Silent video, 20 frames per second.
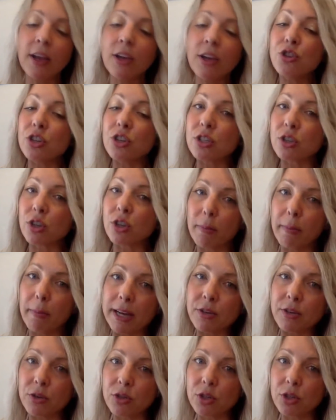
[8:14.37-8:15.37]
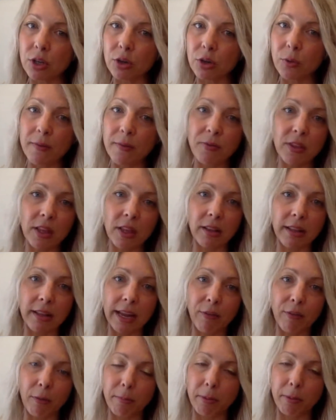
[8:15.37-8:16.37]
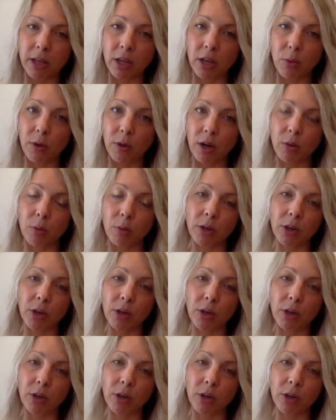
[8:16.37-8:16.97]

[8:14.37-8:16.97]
Just a reminder too, the link for booking one-on-one